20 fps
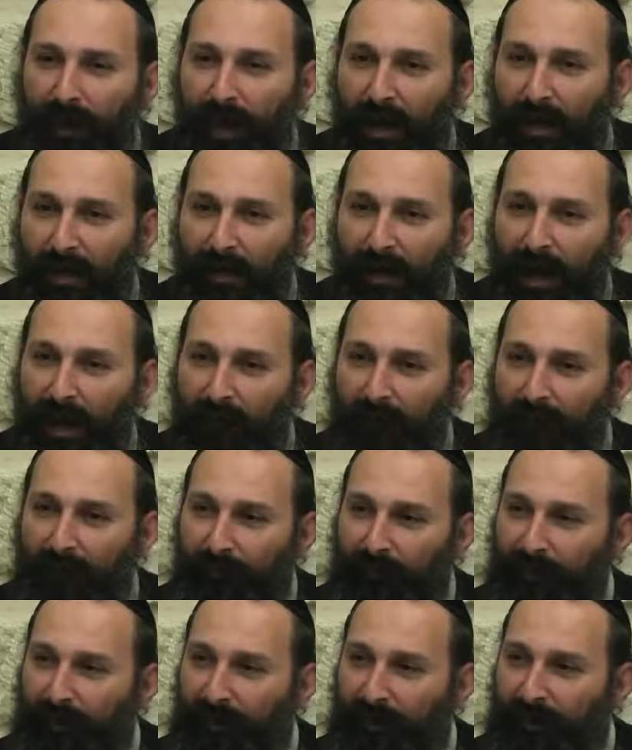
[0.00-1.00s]
I'll come
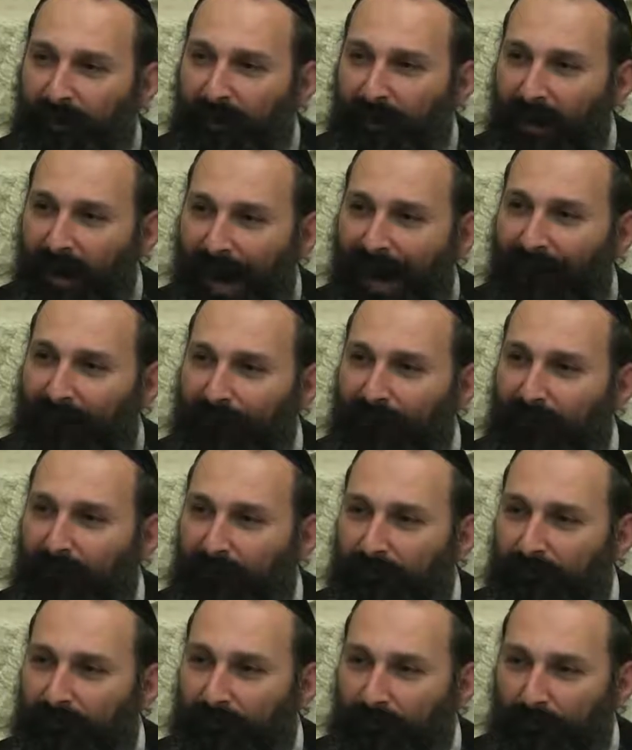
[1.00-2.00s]

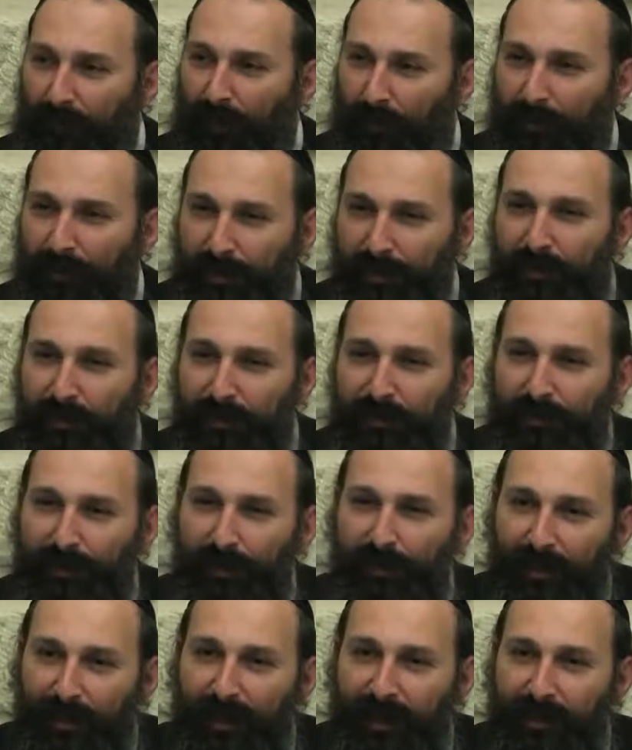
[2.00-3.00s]
after. They're probably going to
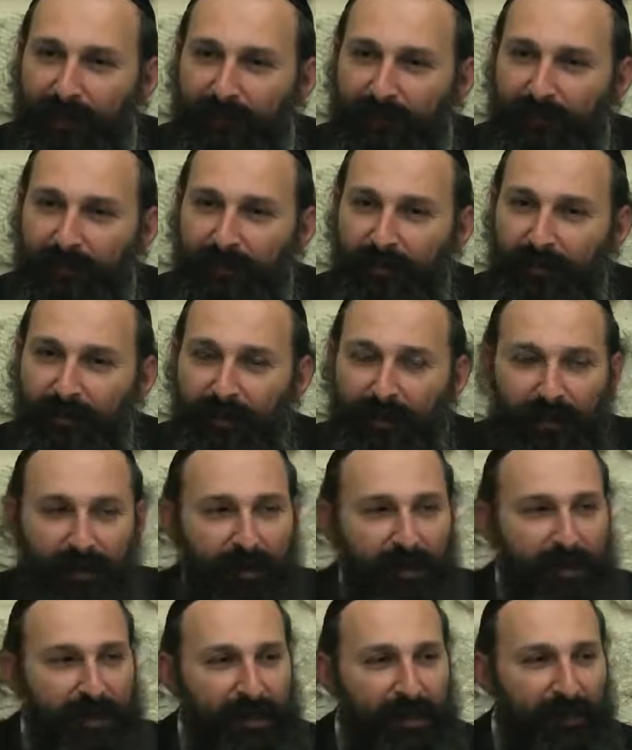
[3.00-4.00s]
start late.
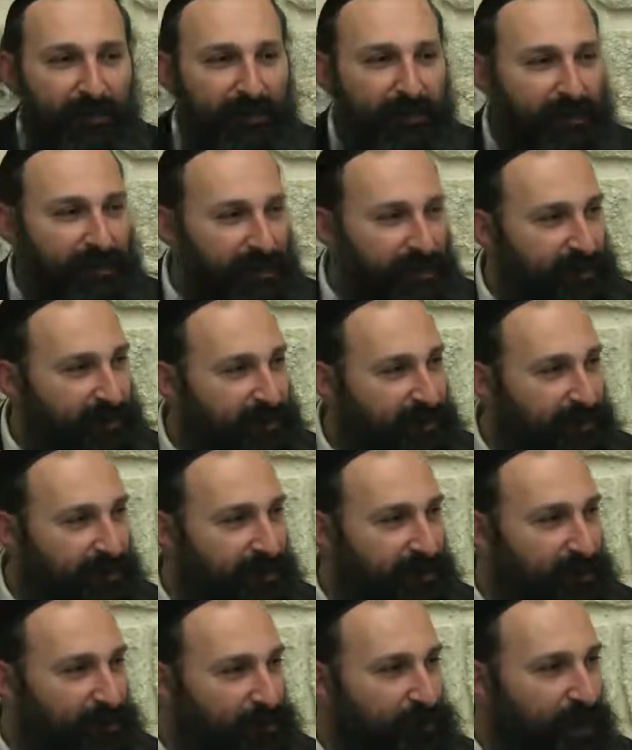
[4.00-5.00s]
Today I'll
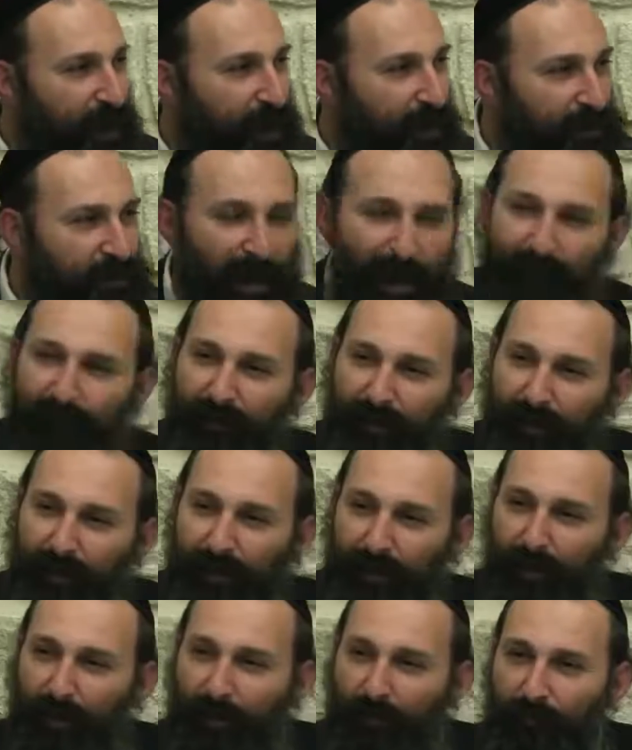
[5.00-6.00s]
daven at
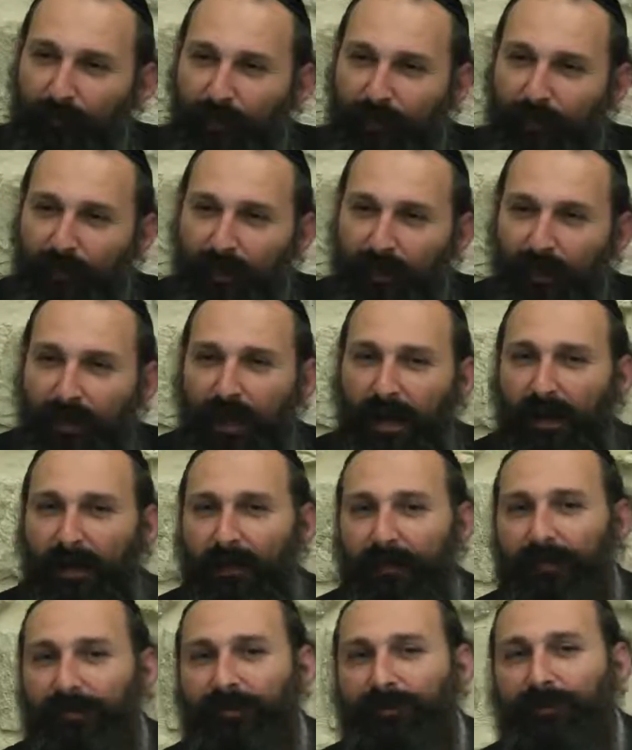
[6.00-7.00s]
home, or I'll
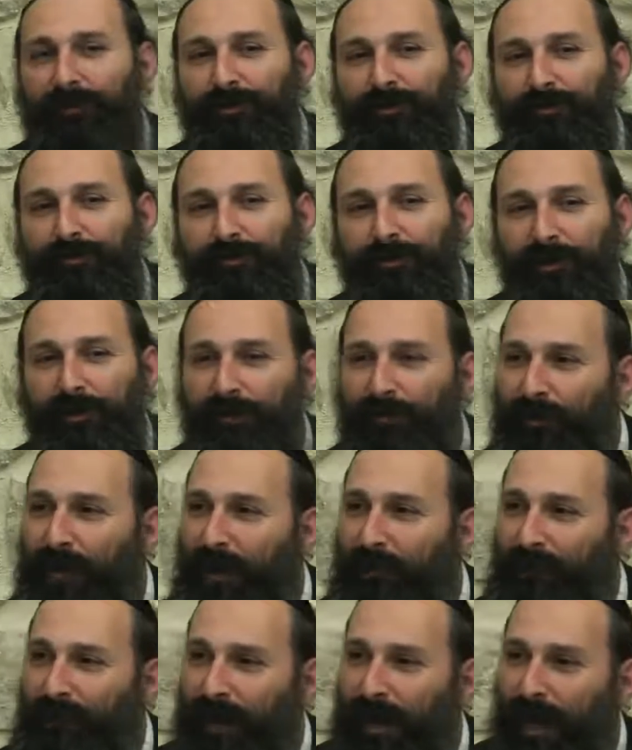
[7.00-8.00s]
go to the shul here
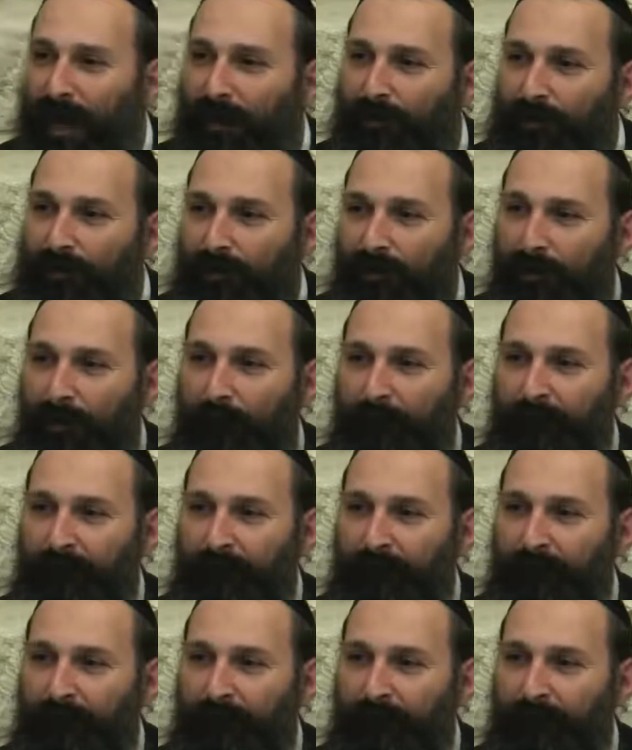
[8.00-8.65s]
around the house.